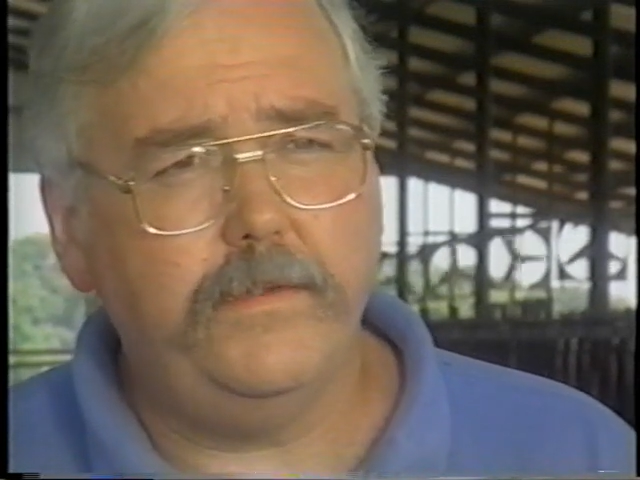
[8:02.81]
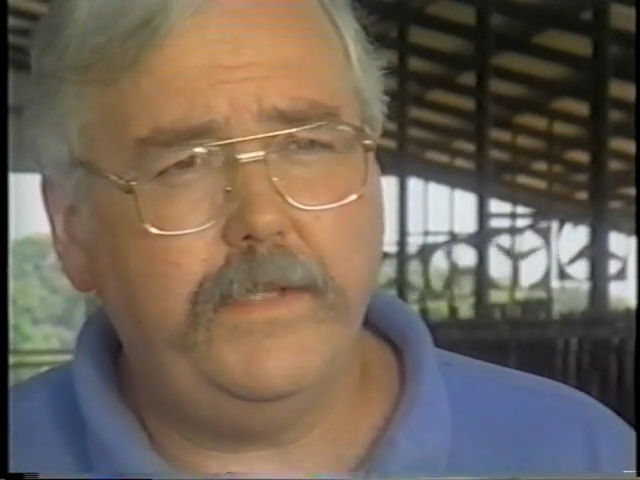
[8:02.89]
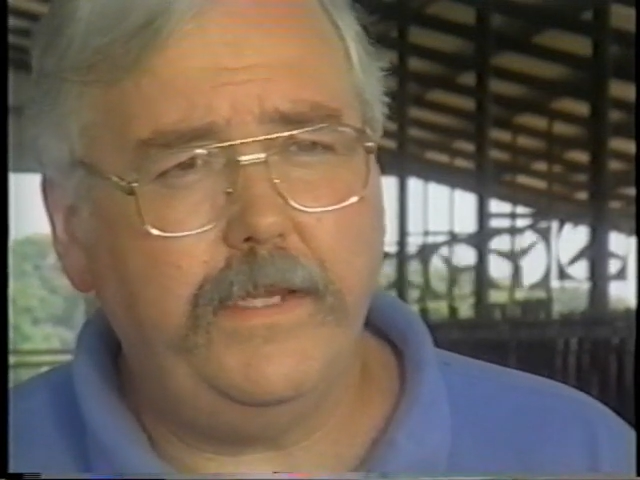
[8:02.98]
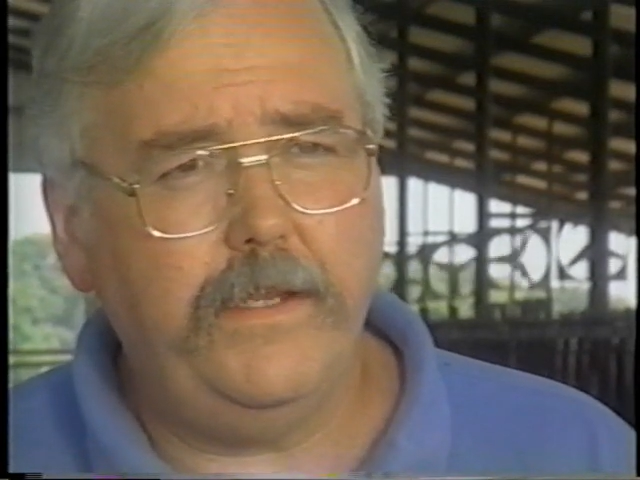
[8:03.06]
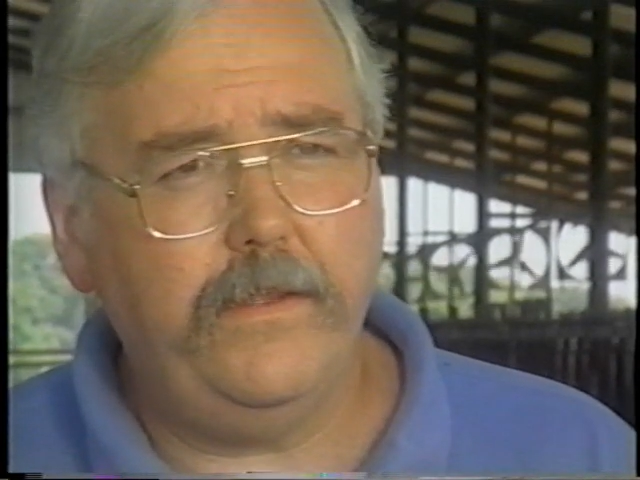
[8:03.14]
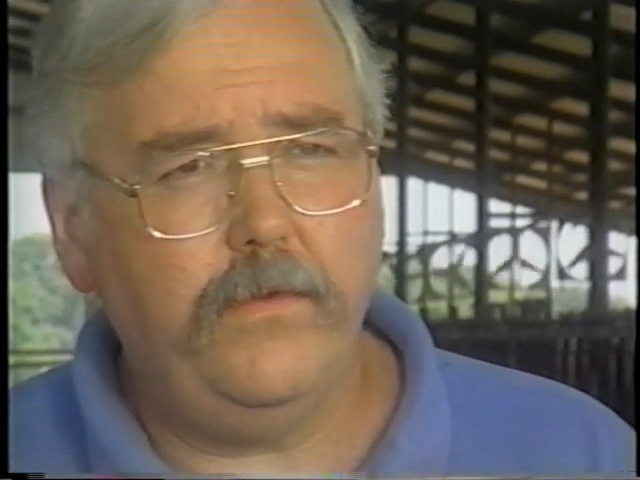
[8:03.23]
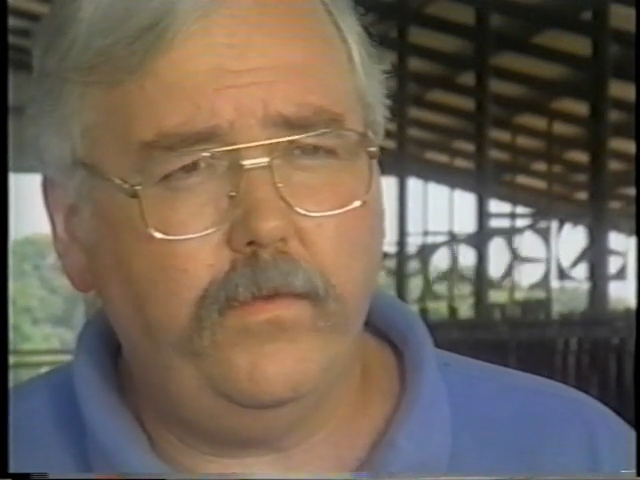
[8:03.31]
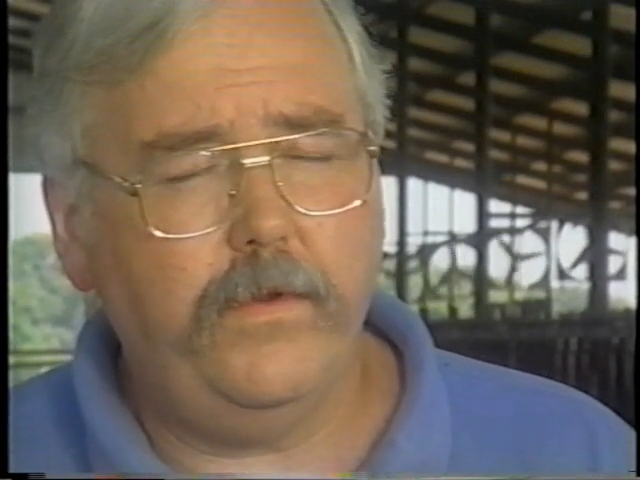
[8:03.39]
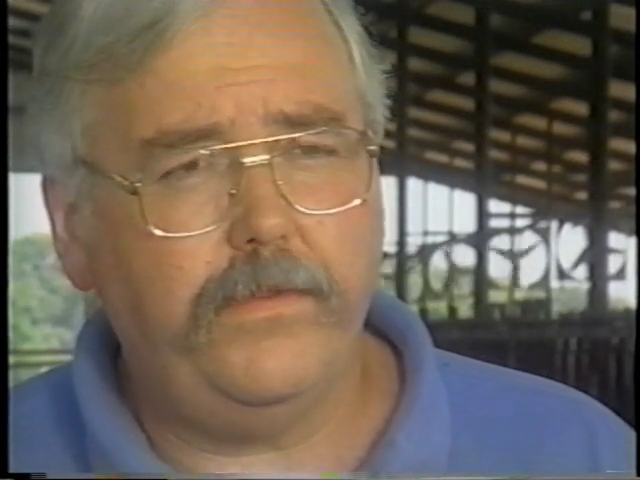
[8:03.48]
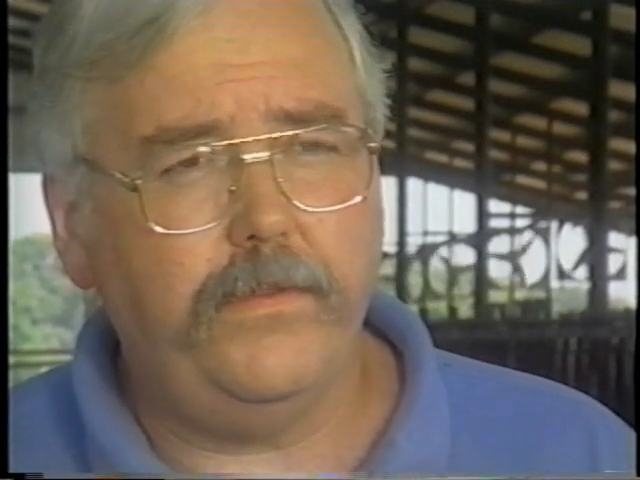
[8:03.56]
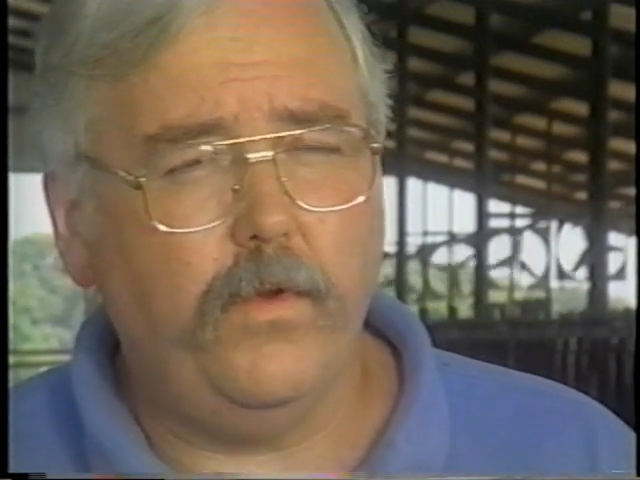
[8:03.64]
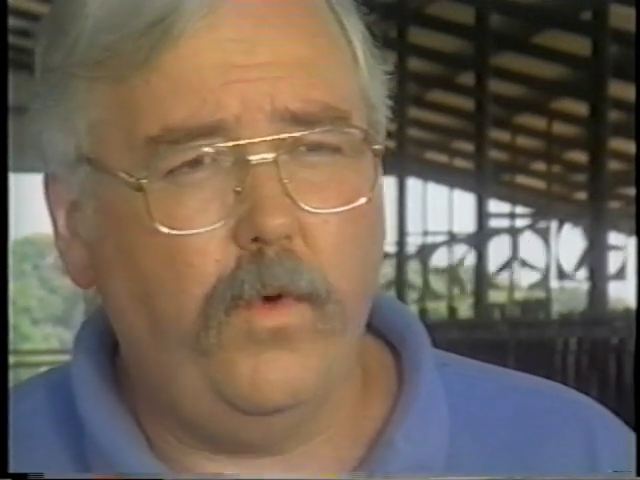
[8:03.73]
dealing
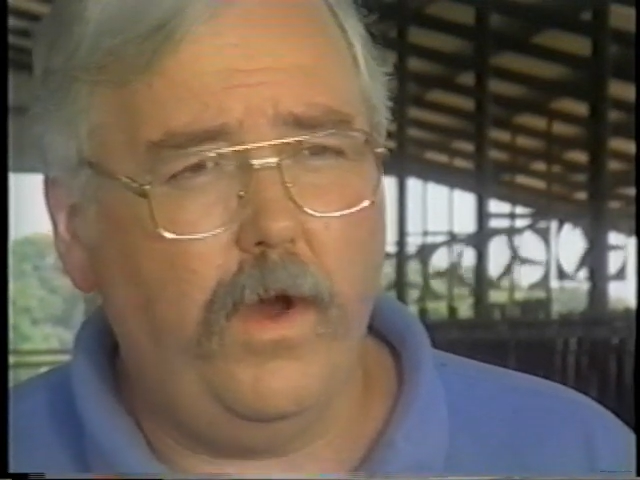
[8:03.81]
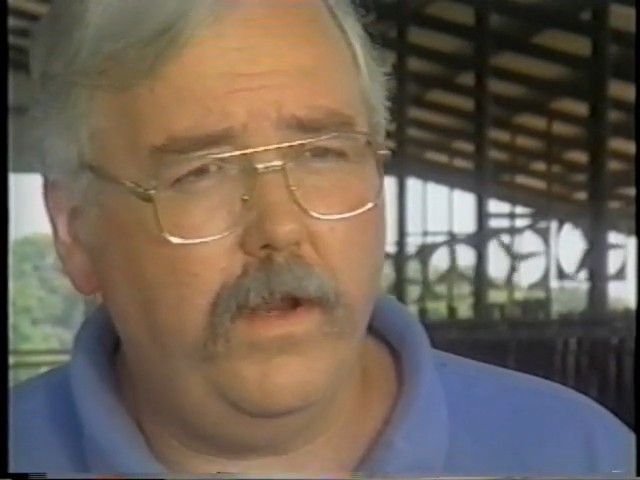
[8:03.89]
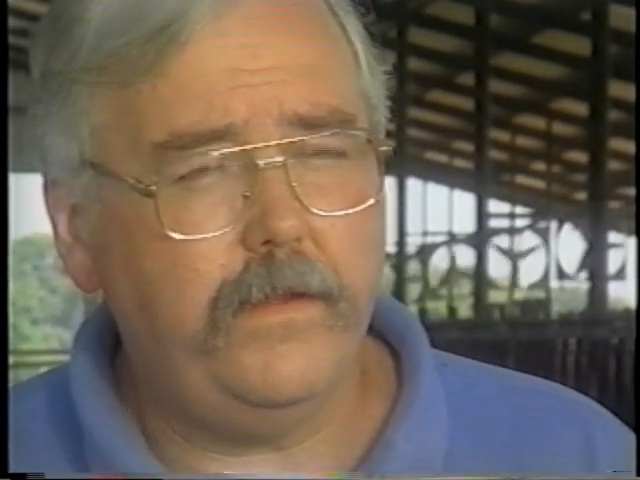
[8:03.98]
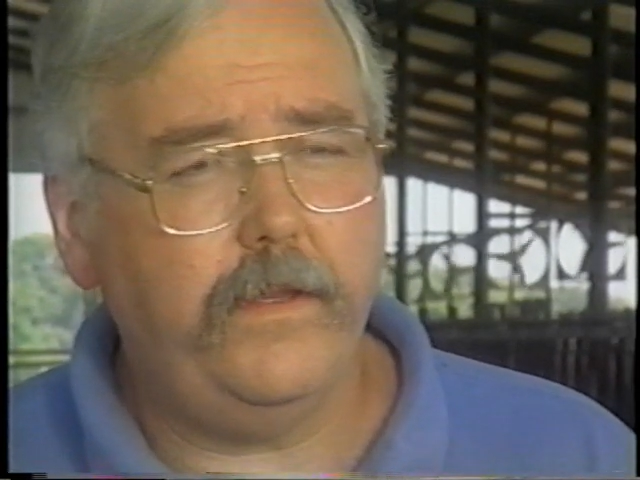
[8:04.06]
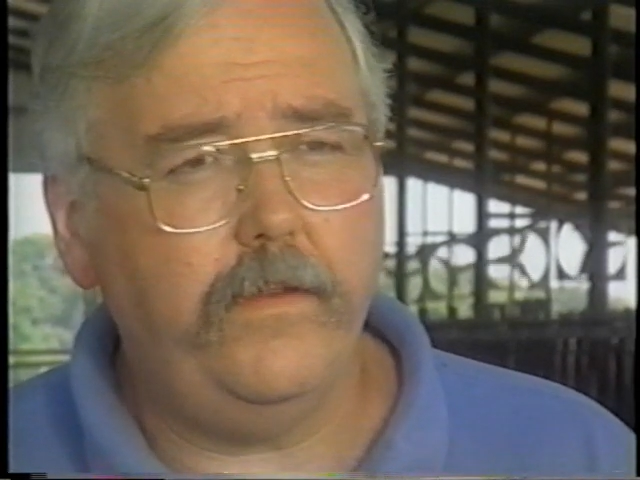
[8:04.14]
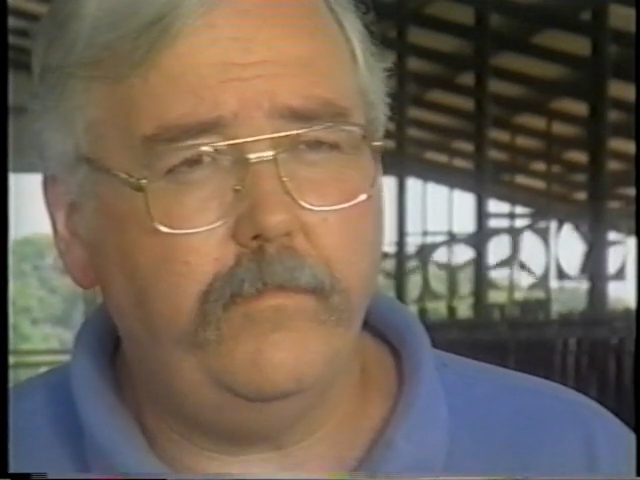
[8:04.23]
with the quality